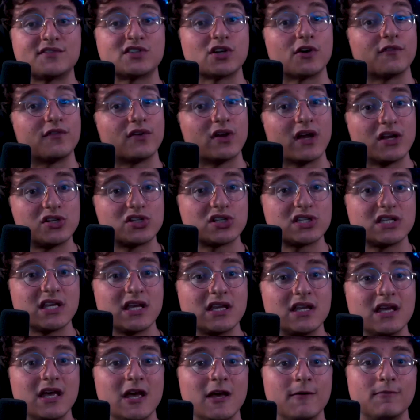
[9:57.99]
So if you're
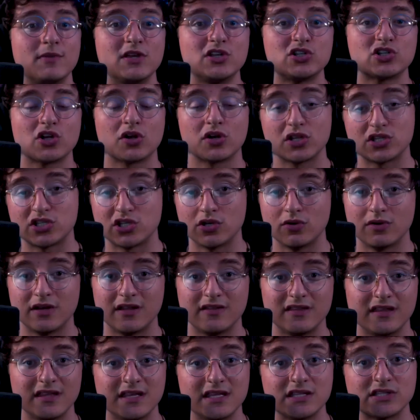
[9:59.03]
interested, be sure to tune
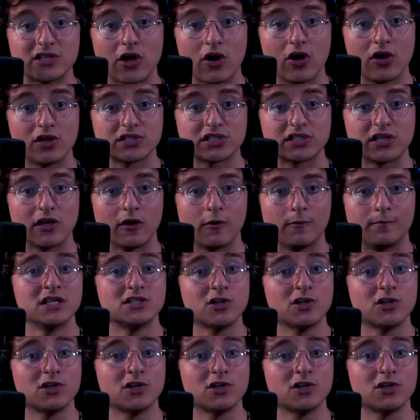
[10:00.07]
into these also.